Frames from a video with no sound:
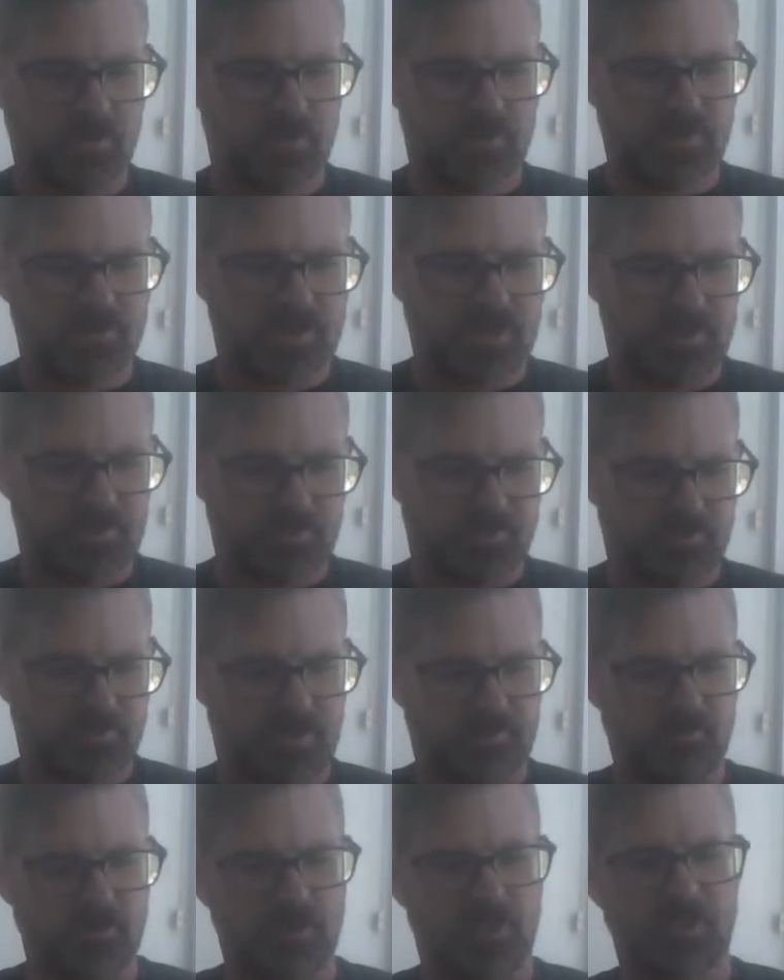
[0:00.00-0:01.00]
you understand the
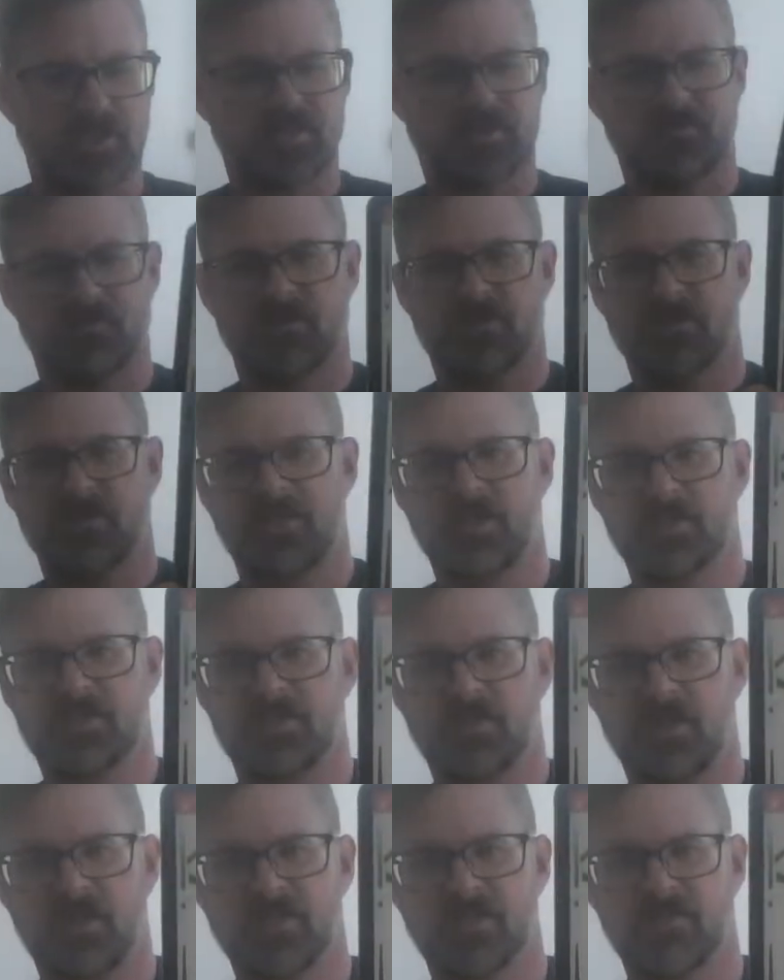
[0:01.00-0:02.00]
travel lines of 6
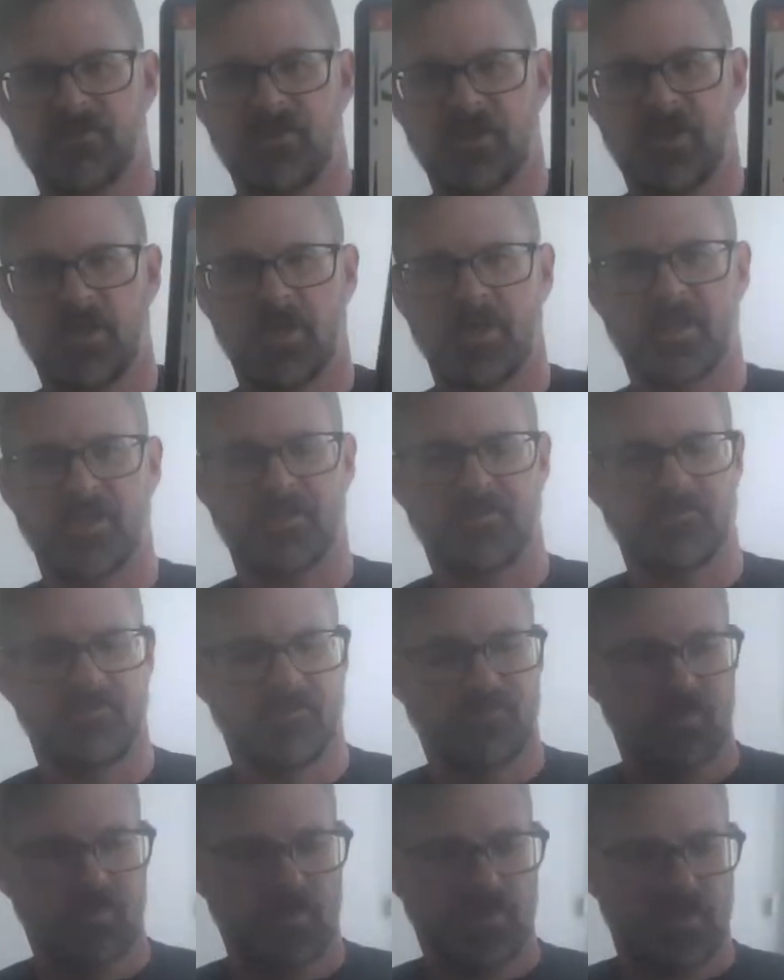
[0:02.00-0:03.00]
lines of 9
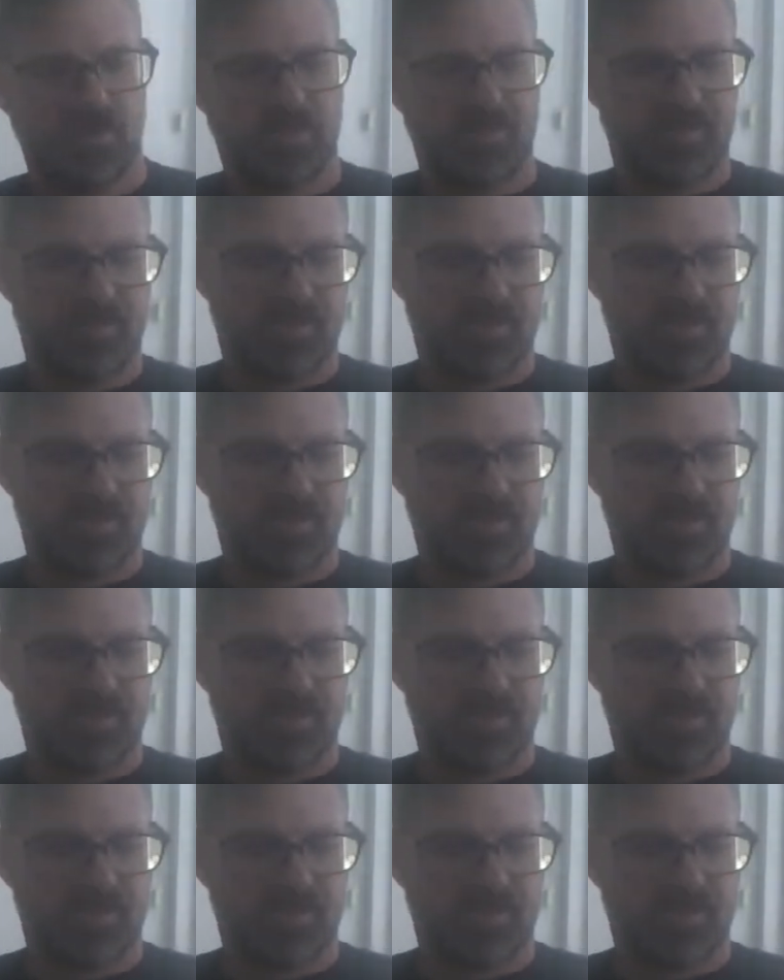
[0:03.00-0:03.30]
and